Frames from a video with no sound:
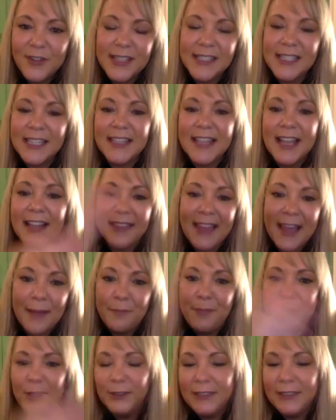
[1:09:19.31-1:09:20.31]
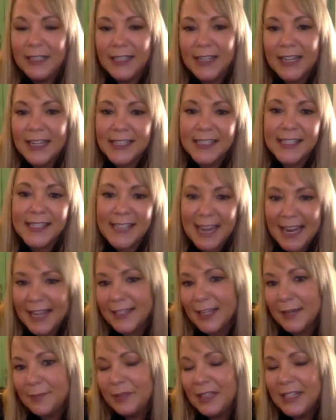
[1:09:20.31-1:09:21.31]
How is it that that building can
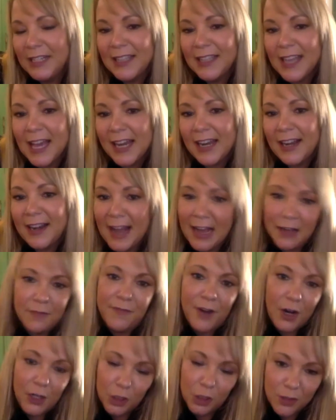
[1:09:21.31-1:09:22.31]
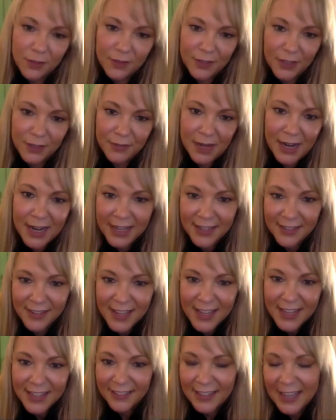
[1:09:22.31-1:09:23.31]
stand up like that and not fall over?
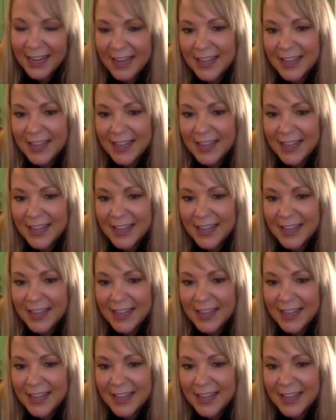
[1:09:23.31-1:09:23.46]
Right?